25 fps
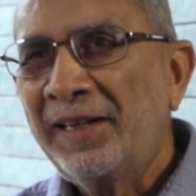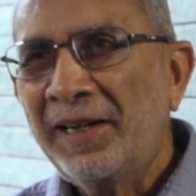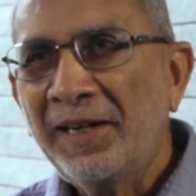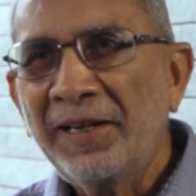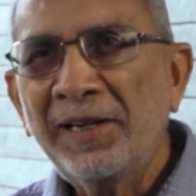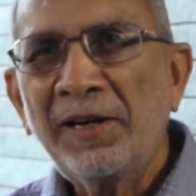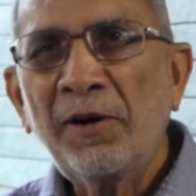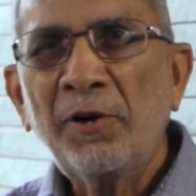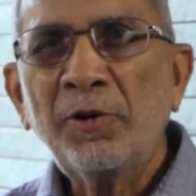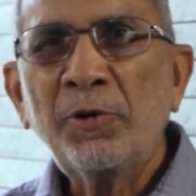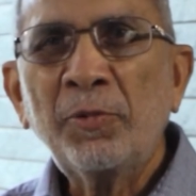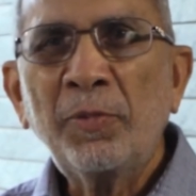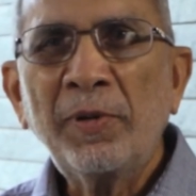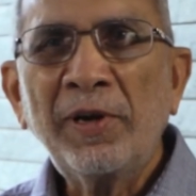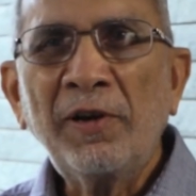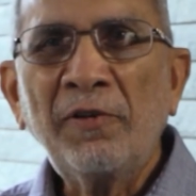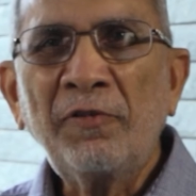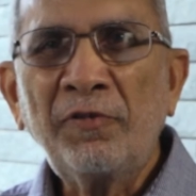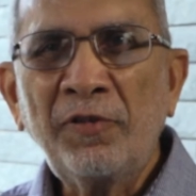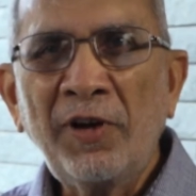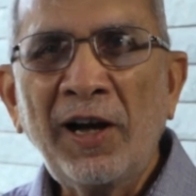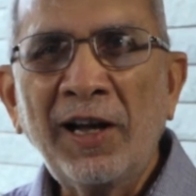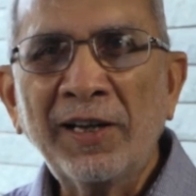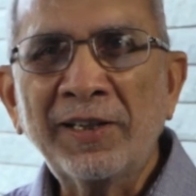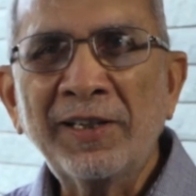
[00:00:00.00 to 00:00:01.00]
turned out to be
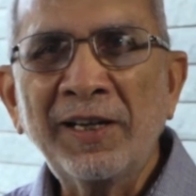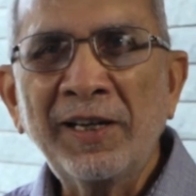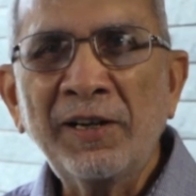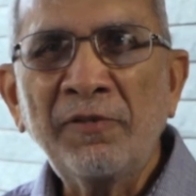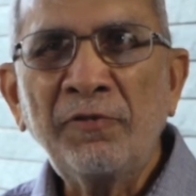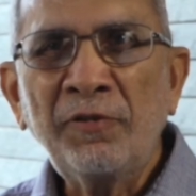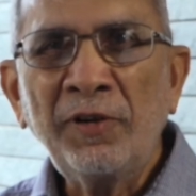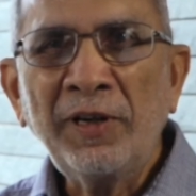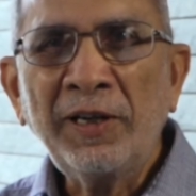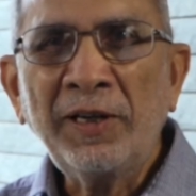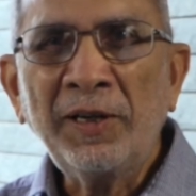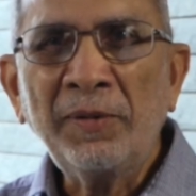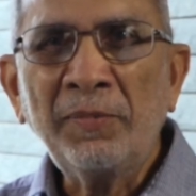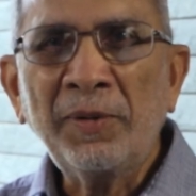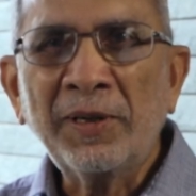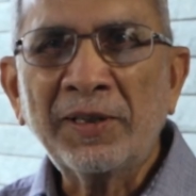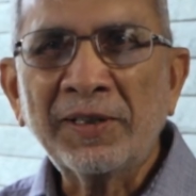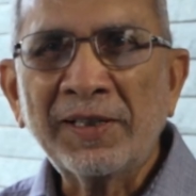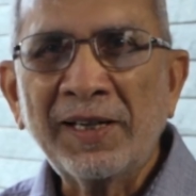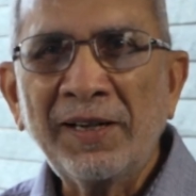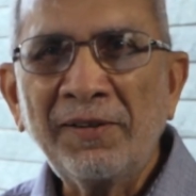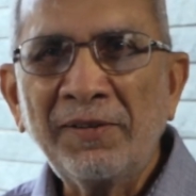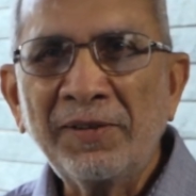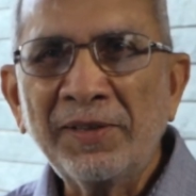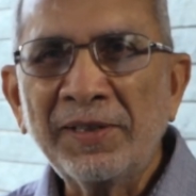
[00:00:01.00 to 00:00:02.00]
a fatherly figure,
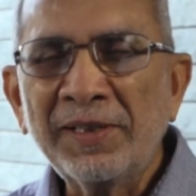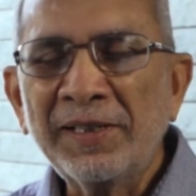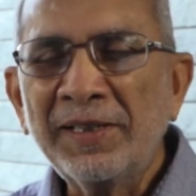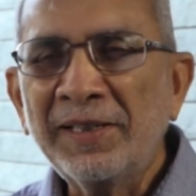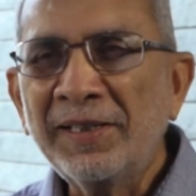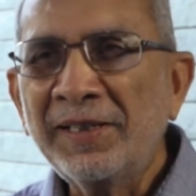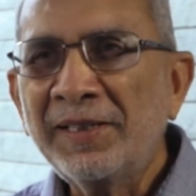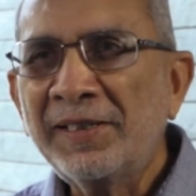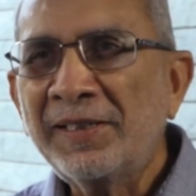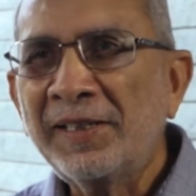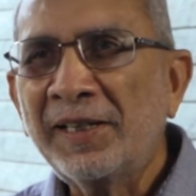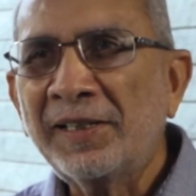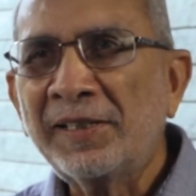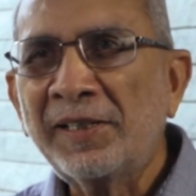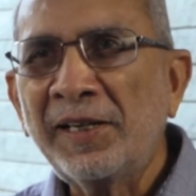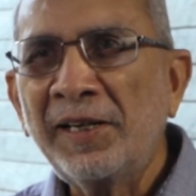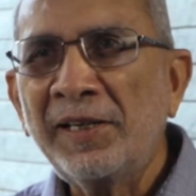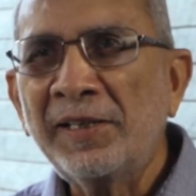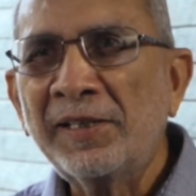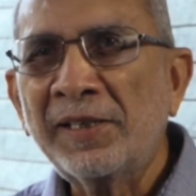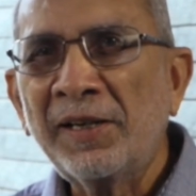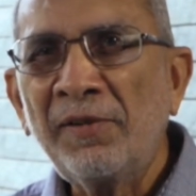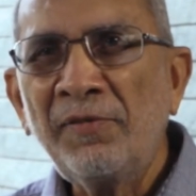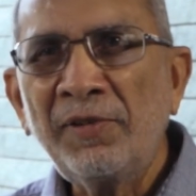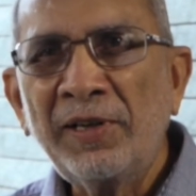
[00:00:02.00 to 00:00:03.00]
because I was a
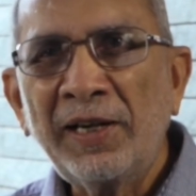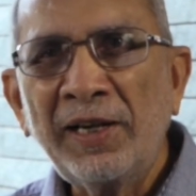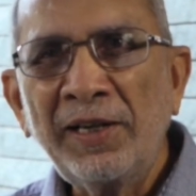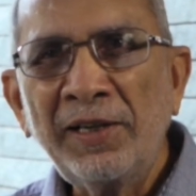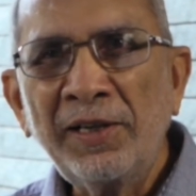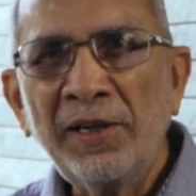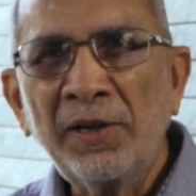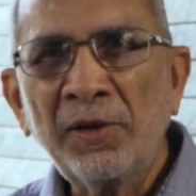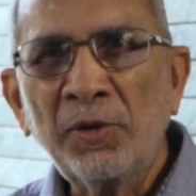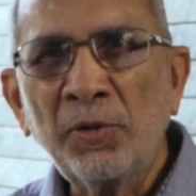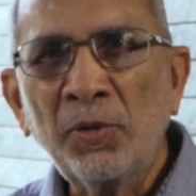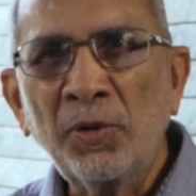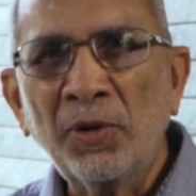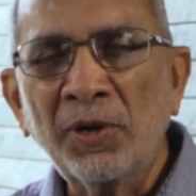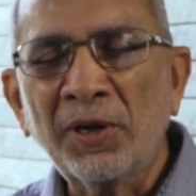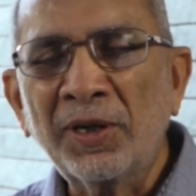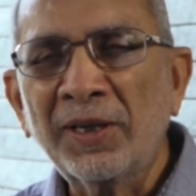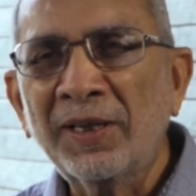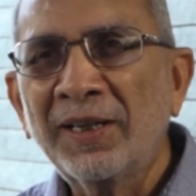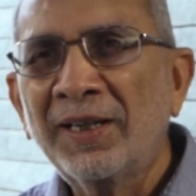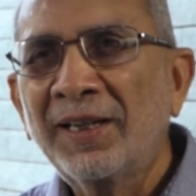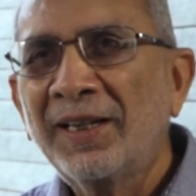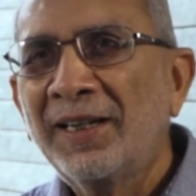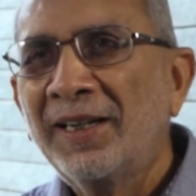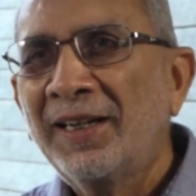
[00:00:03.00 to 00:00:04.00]
16, 17 year
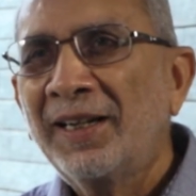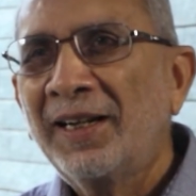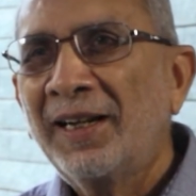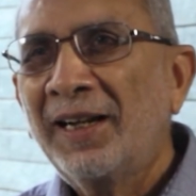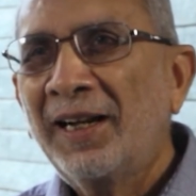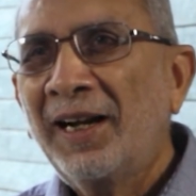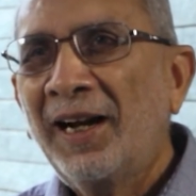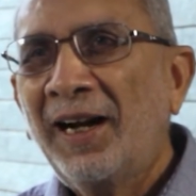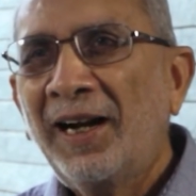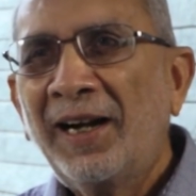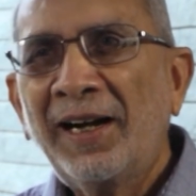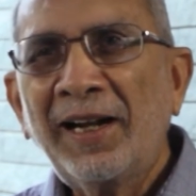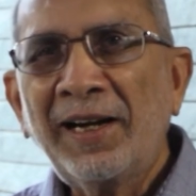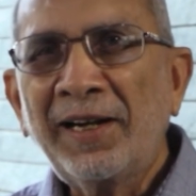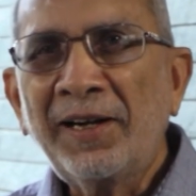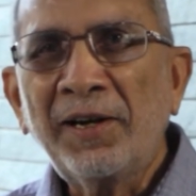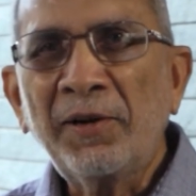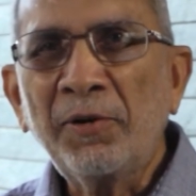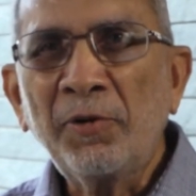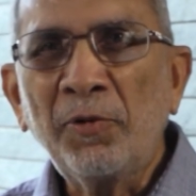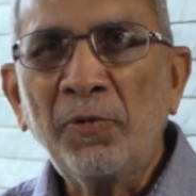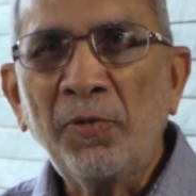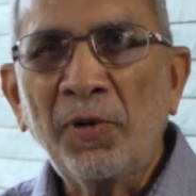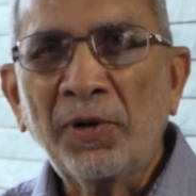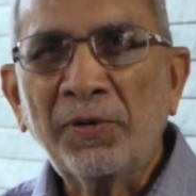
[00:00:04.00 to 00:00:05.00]
old and I
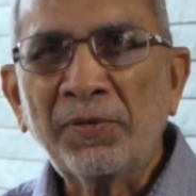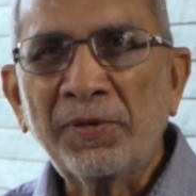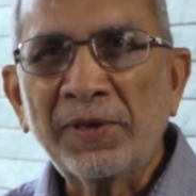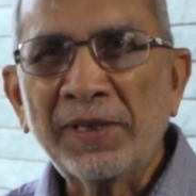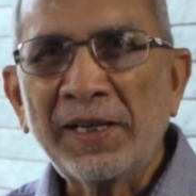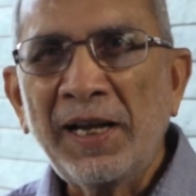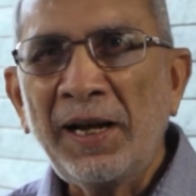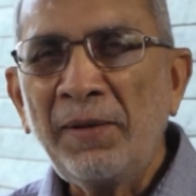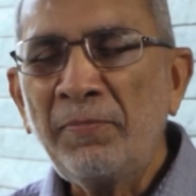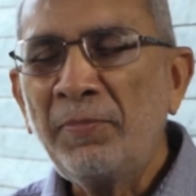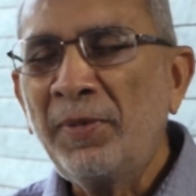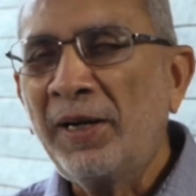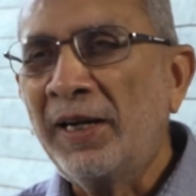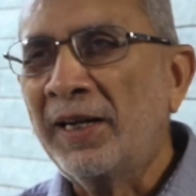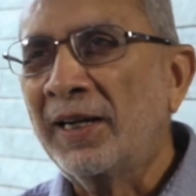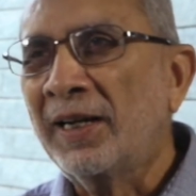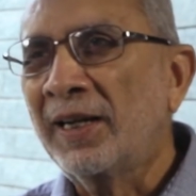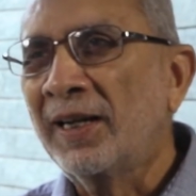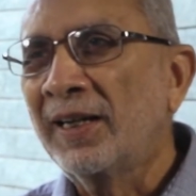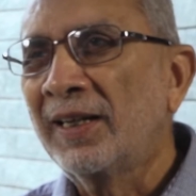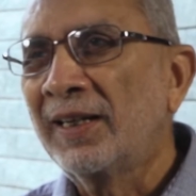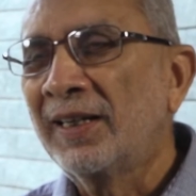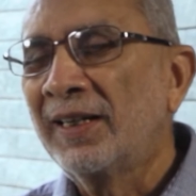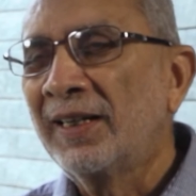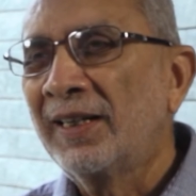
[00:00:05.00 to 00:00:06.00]
didn't know what was
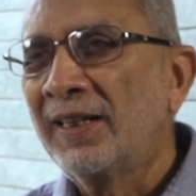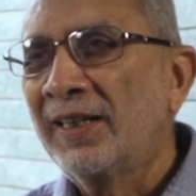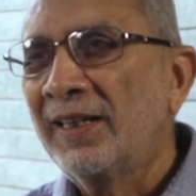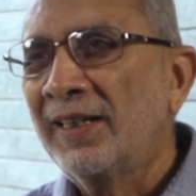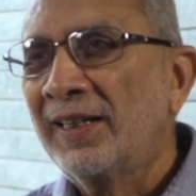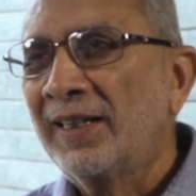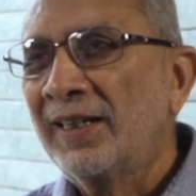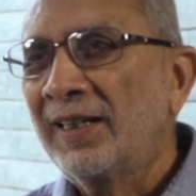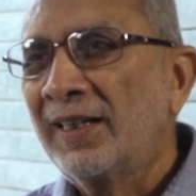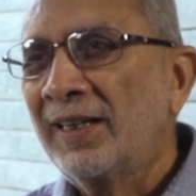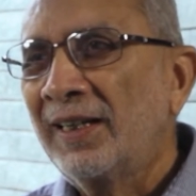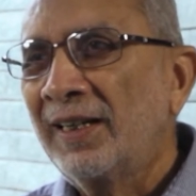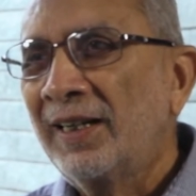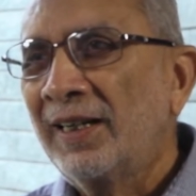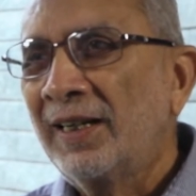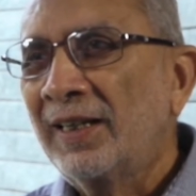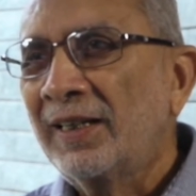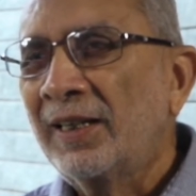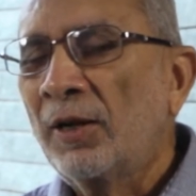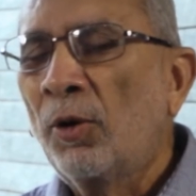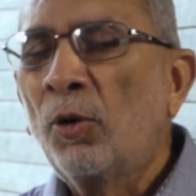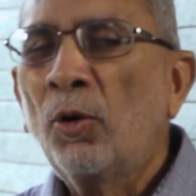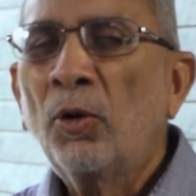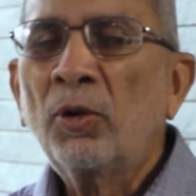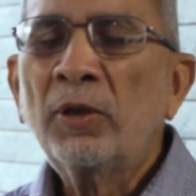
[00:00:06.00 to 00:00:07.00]
happening.
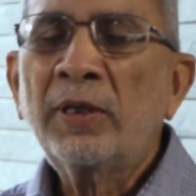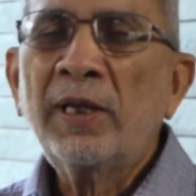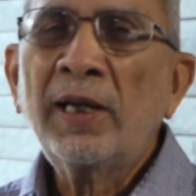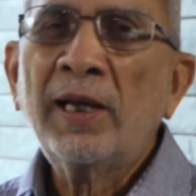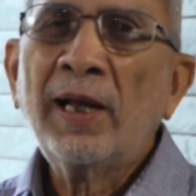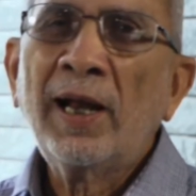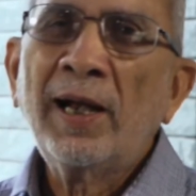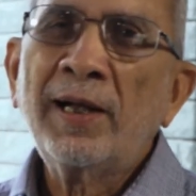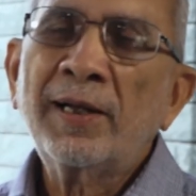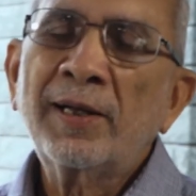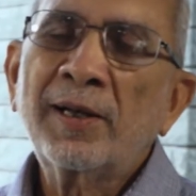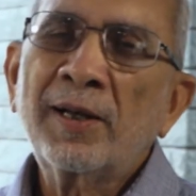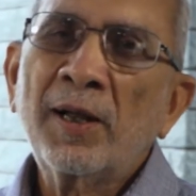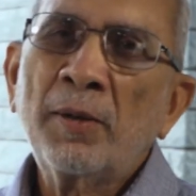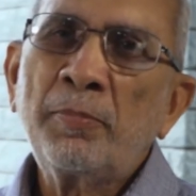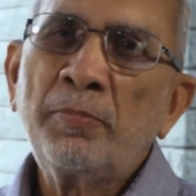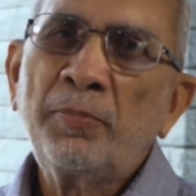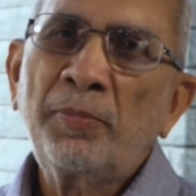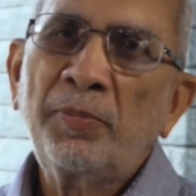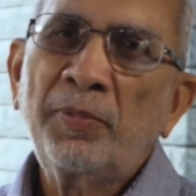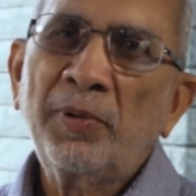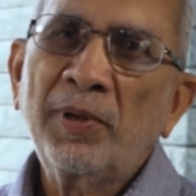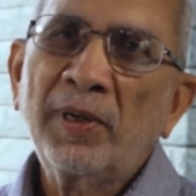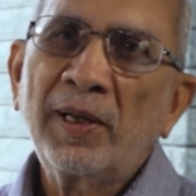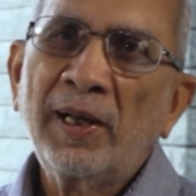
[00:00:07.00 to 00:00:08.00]
The whole thing ended
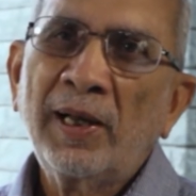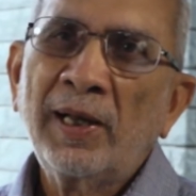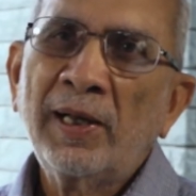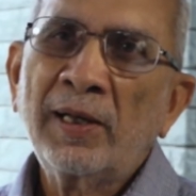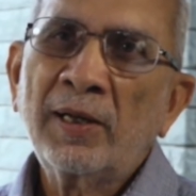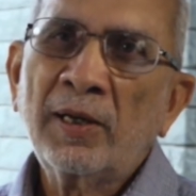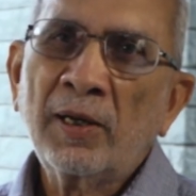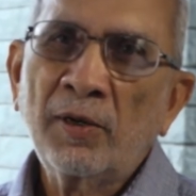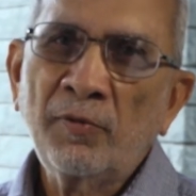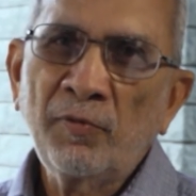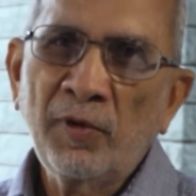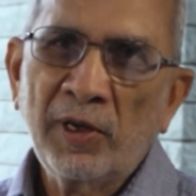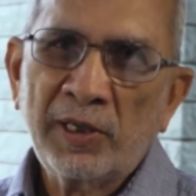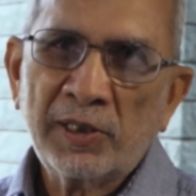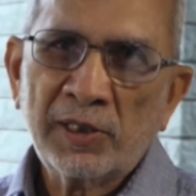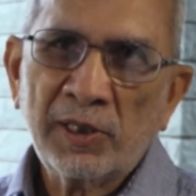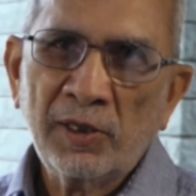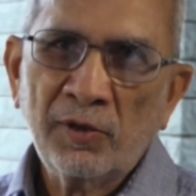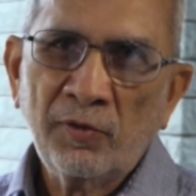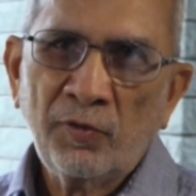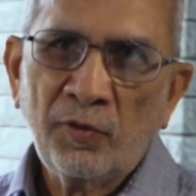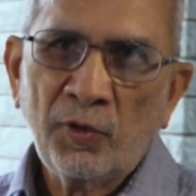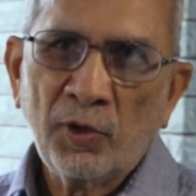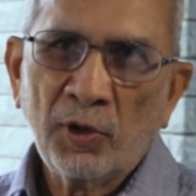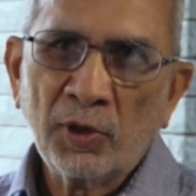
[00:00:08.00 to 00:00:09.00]
up in
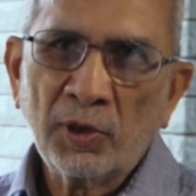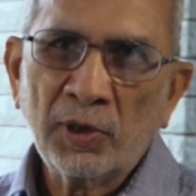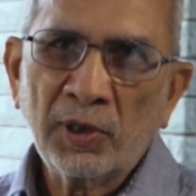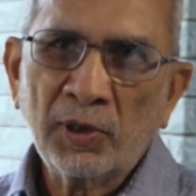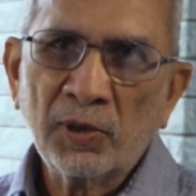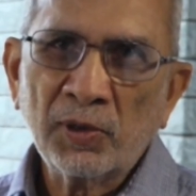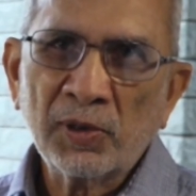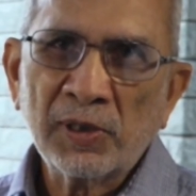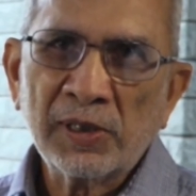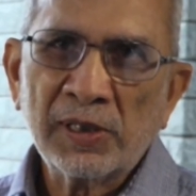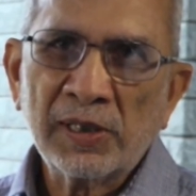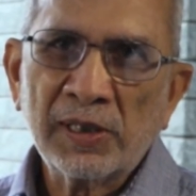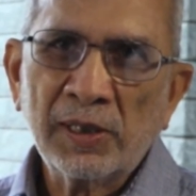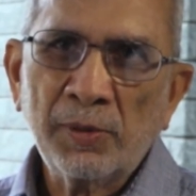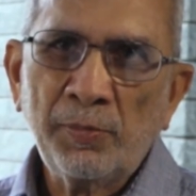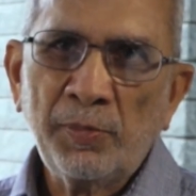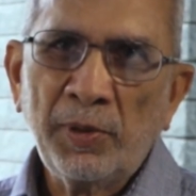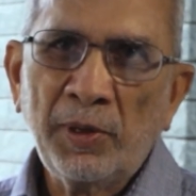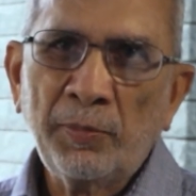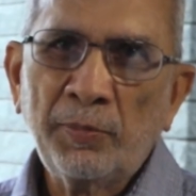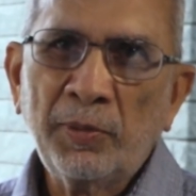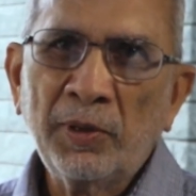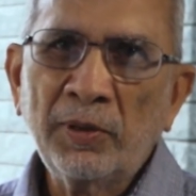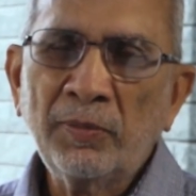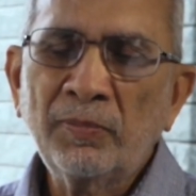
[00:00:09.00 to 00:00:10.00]
conviction for those
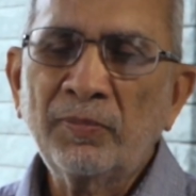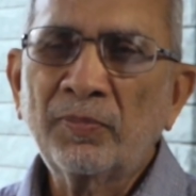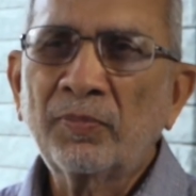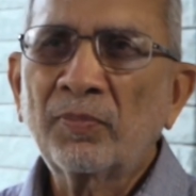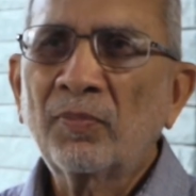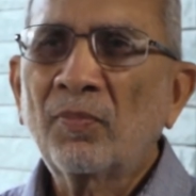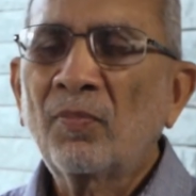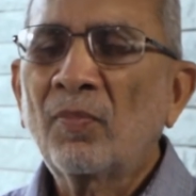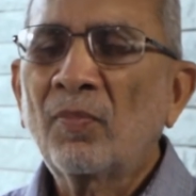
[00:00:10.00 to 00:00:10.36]
people.